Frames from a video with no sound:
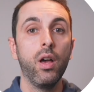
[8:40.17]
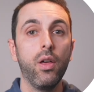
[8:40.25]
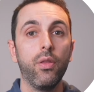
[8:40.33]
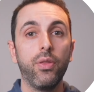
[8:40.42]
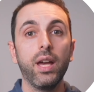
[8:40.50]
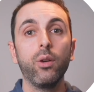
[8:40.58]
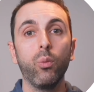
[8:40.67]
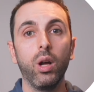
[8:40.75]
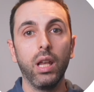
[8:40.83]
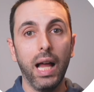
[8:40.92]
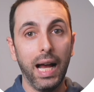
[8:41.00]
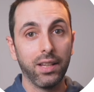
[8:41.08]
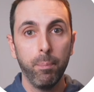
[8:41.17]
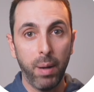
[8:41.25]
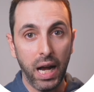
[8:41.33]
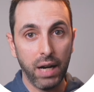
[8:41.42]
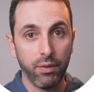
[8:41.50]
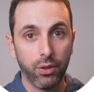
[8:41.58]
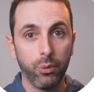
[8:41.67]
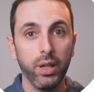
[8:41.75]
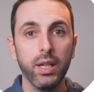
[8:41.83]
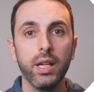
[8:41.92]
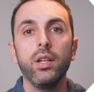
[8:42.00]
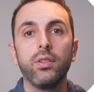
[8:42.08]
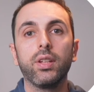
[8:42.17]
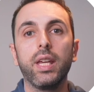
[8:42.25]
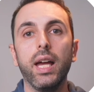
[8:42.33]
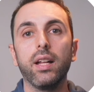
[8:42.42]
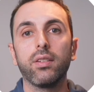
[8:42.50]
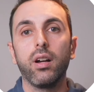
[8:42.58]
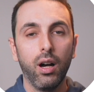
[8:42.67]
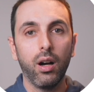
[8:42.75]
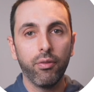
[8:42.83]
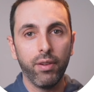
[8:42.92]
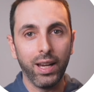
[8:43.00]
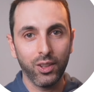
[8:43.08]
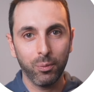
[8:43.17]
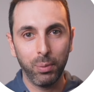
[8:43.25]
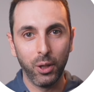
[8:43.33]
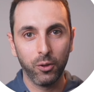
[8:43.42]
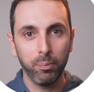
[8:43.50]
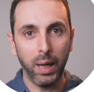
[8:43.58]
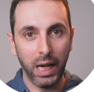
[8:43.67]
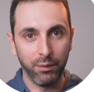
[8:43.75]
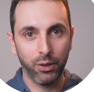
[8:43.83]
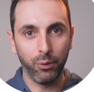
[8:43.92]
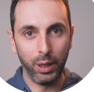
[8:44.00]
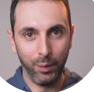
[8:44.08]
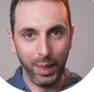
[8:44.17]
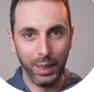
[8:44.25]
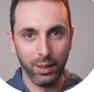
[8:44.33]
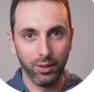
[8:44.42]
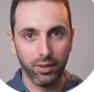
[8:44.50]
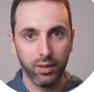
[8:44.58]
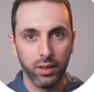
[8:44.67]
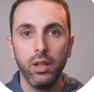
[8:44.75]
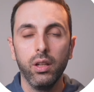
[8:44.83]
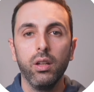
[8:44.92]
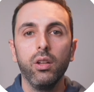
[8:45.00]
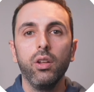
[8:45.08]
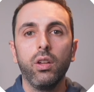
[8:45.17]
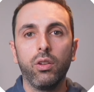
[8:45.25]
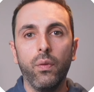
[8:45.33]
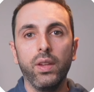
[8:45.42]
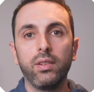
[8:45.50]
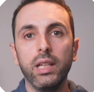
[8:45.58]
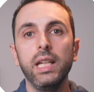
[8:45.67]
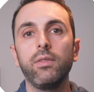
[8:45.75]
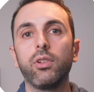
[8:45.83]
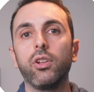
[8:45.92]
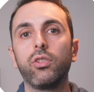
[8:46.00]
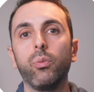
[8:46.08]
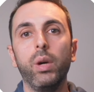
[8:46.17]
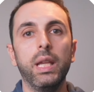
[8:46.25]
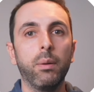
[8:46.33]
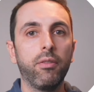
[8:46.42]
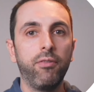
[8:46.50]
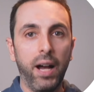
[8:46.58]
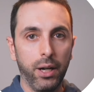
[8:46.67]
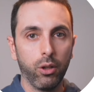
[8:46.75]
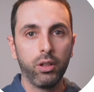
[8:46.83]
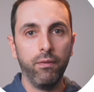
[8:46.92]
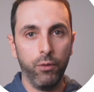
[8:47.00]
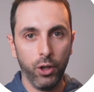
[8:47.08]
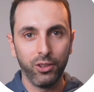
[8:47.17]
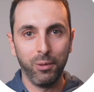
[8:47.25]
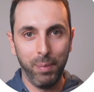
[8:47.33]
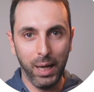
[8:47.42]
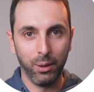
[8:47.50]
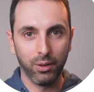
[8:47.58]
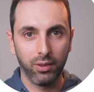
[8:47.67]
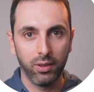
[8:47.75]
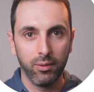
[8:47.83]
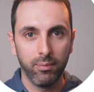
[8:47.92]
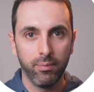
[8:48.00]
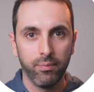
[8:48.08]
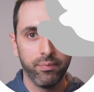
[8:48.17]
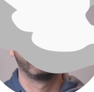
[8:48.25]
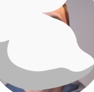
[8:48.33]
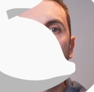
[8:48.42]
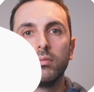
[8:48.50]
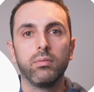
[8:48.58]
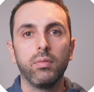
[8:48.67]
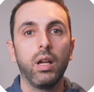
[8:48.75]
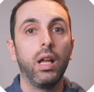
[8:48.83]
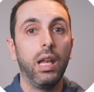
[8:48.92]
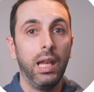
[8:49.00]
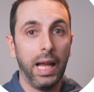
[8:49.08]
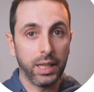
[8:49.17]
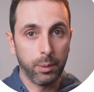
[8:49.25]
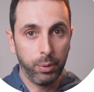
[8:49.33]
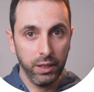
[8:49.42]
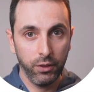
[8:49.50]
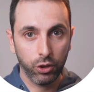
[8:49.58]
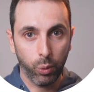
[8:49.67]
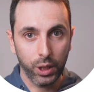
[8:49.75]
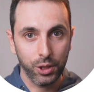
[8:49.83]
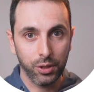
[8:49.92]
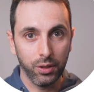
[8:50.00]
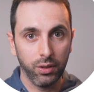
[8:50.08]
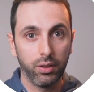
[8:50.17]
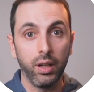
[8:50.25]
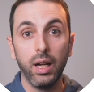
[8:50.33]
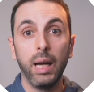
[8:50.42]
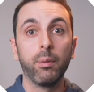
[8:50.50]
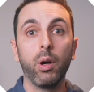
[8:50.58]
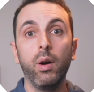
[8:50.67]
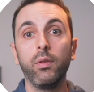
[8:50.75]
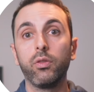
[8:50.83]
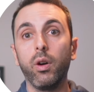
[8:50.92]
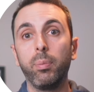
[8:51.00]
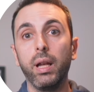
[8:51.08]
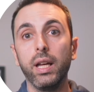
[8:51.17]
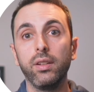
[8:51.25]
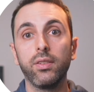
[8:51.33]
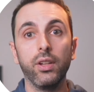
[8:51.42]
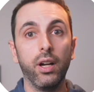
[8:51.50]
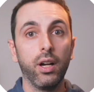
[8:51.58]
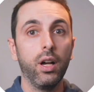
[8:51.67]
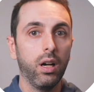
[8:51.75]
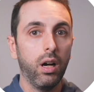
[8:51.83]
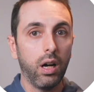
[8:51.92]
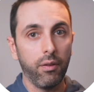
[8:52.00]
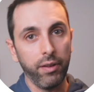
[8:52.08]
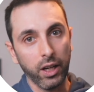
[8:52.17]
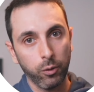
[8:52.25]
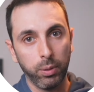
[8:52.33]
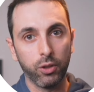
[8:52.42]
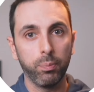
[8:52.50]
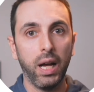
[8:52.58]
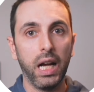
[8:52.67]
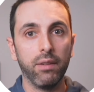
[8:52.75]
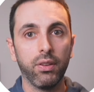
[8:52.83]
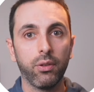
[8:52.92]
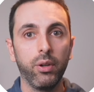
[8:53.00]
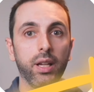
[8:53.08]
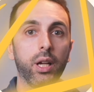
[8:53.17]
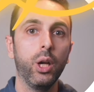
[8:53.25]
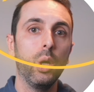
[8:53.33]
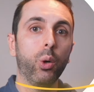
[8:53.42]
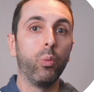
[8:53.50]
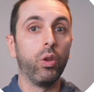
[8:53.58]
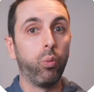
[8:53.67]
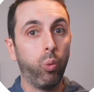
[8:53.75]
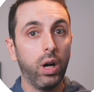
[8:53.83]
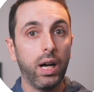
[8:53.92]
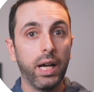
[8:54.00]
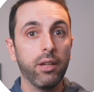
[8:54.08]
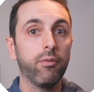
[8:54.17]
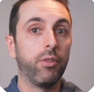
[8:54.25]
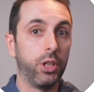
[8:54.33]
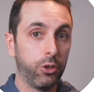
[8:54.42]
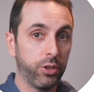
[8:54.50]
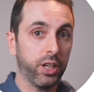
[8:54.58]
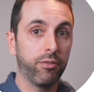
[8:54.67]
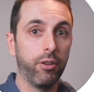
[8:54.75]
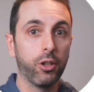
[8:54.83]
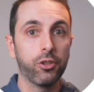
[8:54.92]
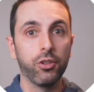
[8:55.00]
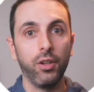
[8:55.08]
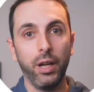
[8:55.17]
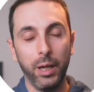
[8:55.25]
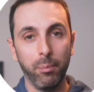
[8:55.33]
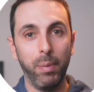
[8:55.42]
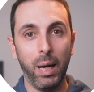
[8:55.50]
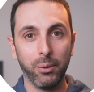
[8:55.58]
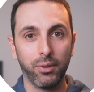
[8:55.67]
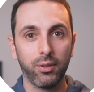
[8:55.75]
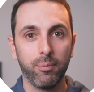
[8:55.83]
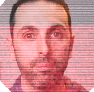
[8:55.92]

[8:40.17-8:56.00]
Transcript: Then we'll add pi over 3 to get half x plus pi over 3 radians. So this leaves us with our final converted bounds. Like the previous questions, I'm going to replace the half x plus pi over 3 with y for the trig function and bounds.